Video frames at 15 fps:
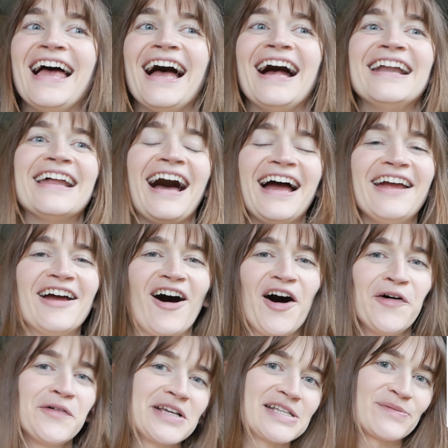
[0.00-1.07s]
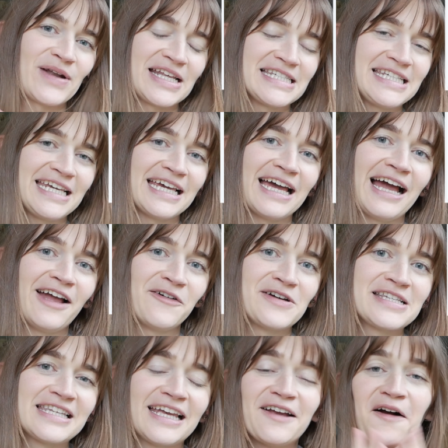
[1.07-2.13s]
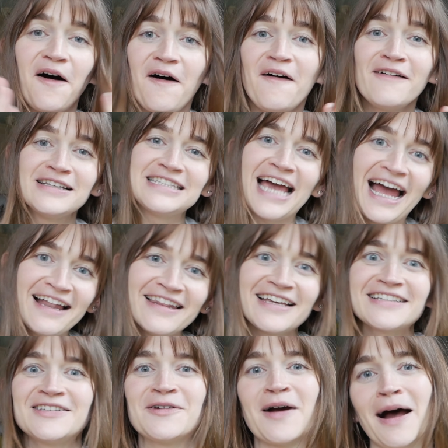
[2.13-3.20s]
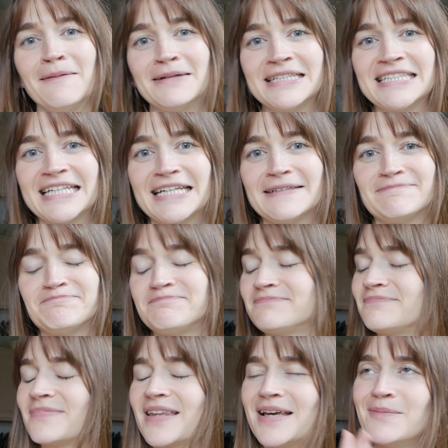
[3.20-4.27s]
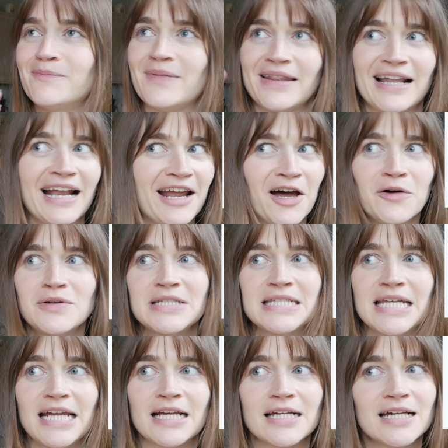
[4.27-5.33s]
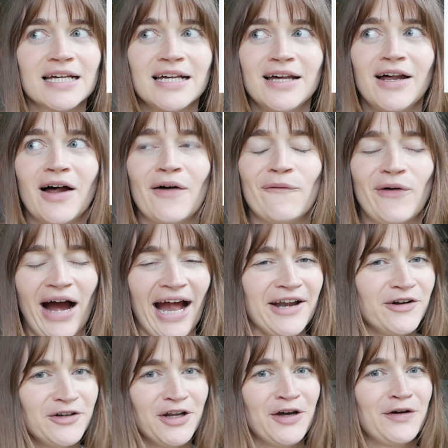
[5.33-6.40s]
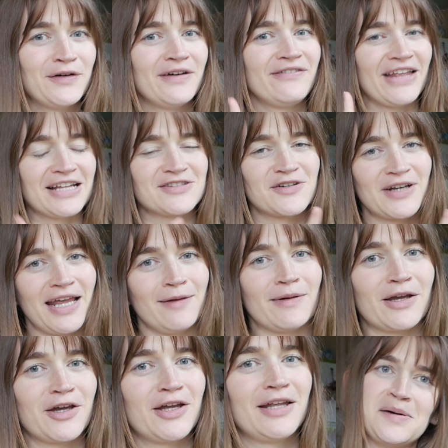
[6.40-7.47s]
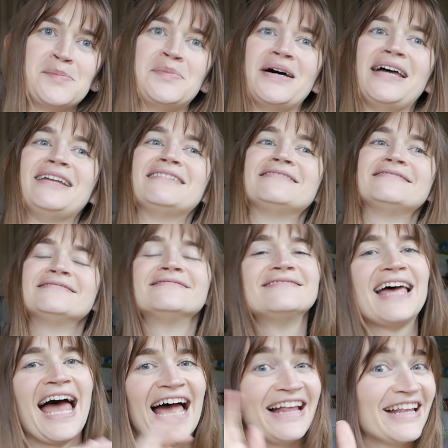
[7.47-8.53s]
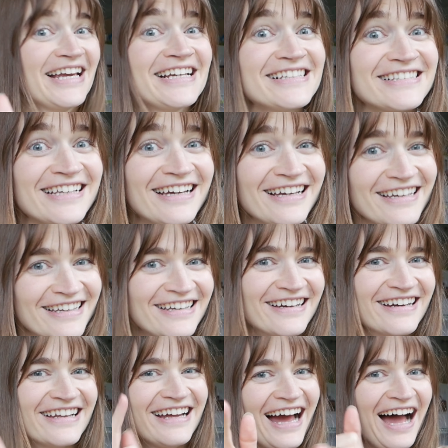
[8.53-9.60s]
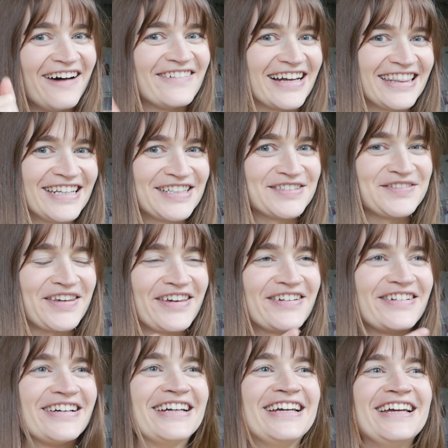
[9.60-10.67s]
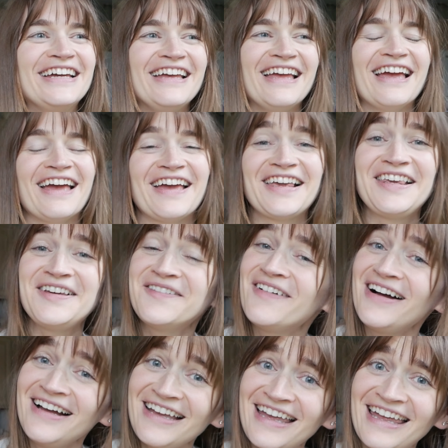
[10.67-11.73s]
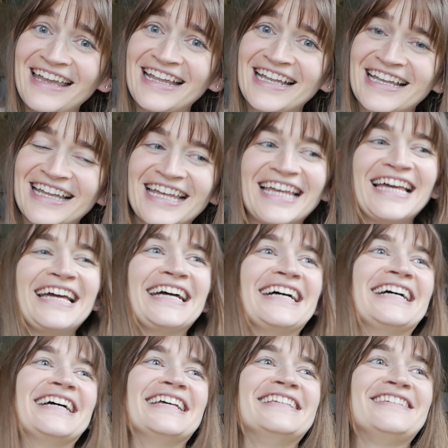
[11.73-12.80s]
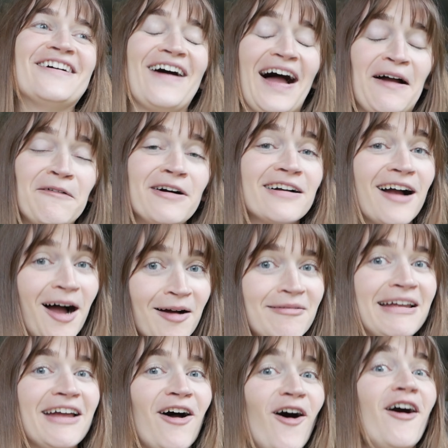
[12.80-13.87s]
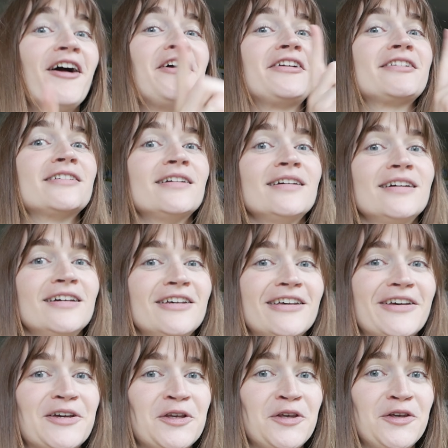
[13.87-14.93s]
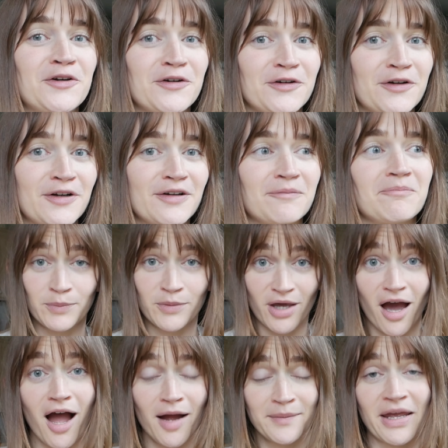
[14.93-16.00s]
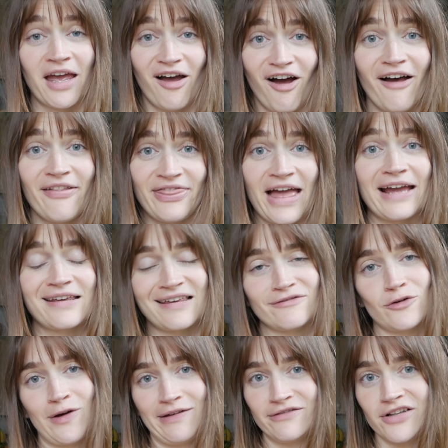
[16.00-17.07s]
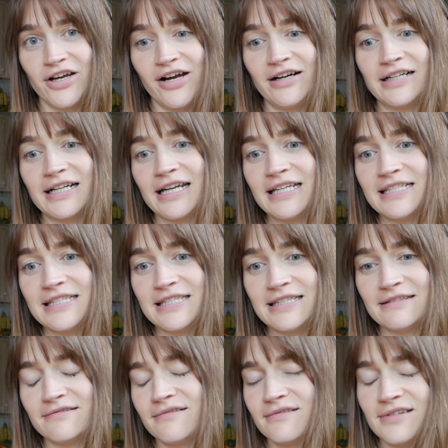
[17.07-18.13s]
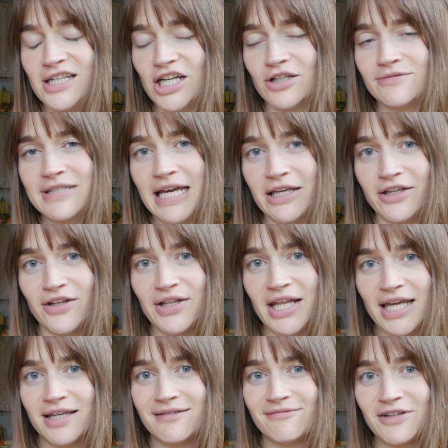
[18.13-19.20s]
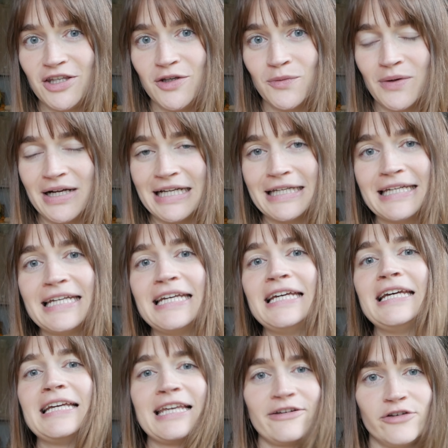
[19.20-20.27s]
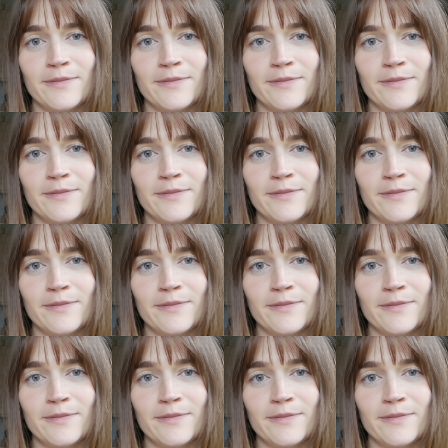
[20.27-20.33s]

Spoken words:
and I always, when I see it, I always think, oh, it's Alex who commented, but then I always think, I don't know if that's her name, but Alex, how I think of you, you won. So I will comment on your comment on that giveaway vlog and, tell you that you won, give you